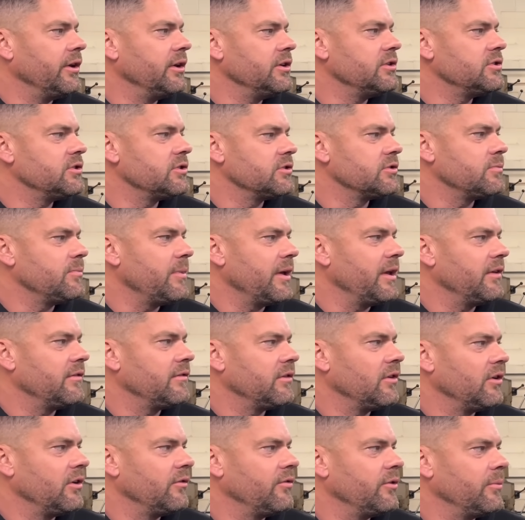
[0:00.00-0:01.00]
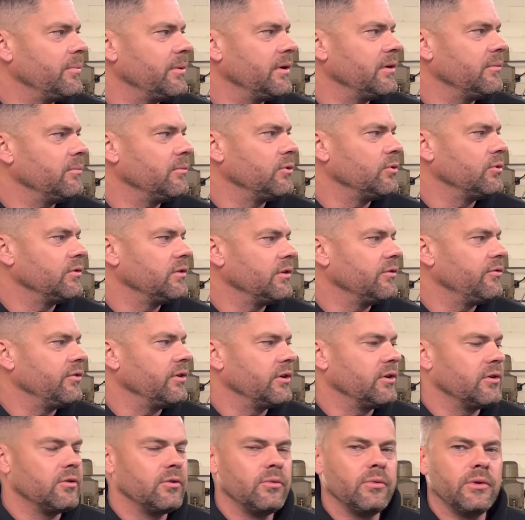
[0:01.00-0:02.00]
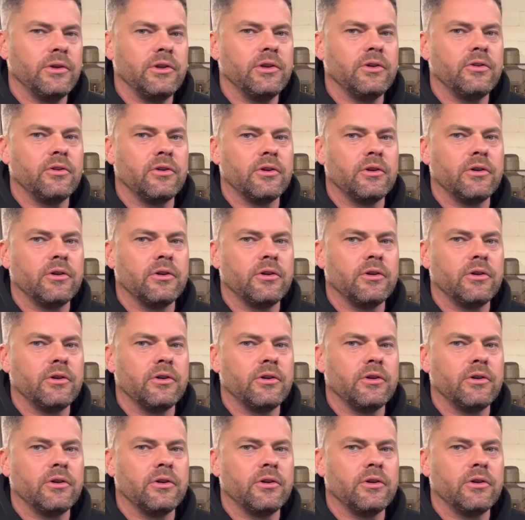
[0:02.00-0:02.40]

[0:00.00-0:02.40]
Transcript: It just makes life a bit more difficult when you've got to,